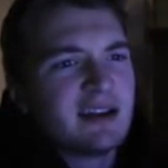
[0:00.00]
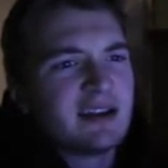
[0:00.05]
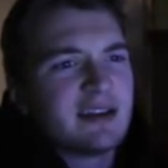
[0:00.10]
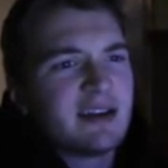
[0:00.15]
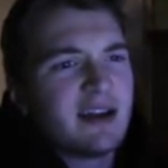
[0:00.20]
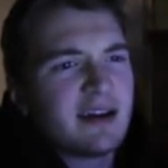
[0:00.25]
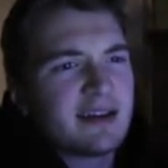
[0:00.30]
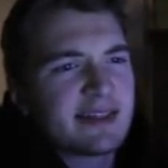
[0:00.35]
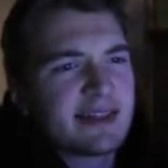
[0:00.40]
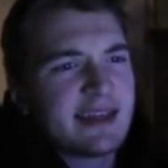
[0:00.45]

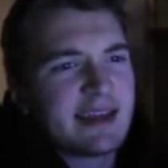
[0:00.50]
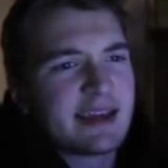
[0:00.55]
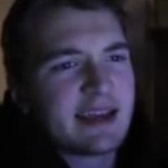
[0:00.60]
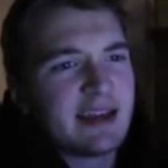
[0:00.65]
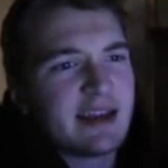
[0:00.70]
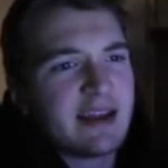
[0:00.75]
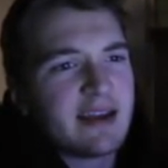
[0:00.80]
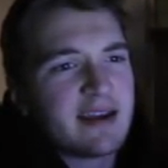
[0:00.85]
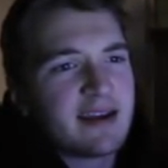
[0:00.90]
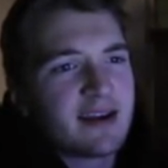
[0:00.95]
nothing
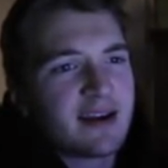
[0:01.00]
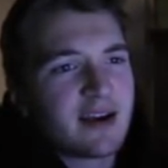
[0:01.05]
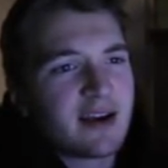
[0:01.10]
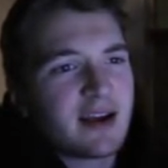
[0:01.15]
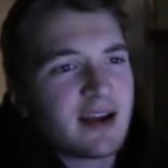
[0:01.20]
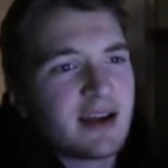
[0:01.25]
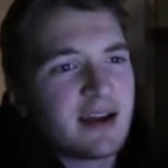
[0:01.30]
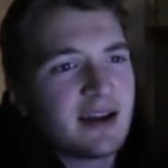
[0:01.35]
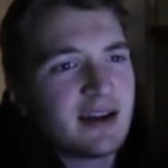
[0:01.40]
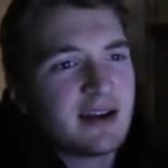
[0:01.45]
in
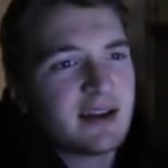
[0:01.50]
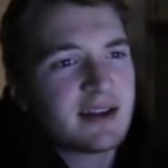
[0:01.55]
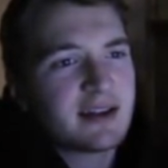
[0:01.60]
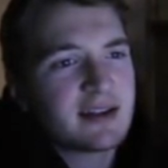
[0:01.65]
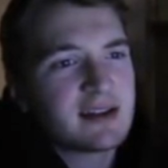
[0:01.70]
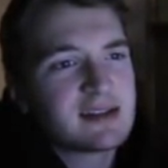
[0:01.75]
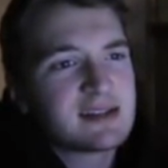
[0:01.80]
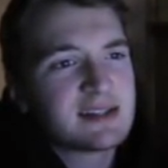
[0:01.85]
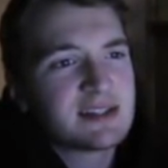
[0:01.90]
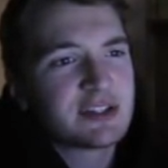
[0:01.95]
here.
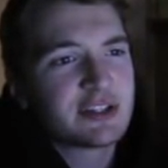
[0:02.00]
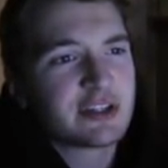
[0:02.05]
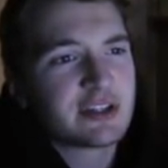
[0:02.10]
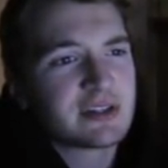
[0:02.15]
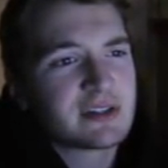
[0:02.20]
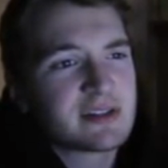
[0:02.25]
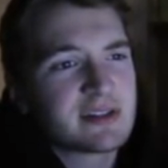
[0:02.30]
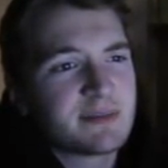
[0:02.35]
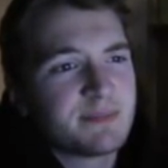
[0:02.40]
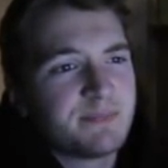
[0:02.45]
This is
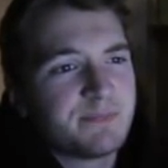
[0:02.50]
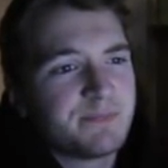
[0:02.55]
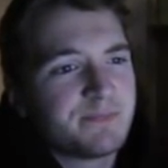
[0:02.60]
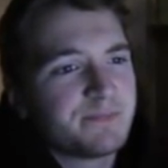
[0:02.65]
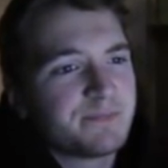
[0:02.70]
just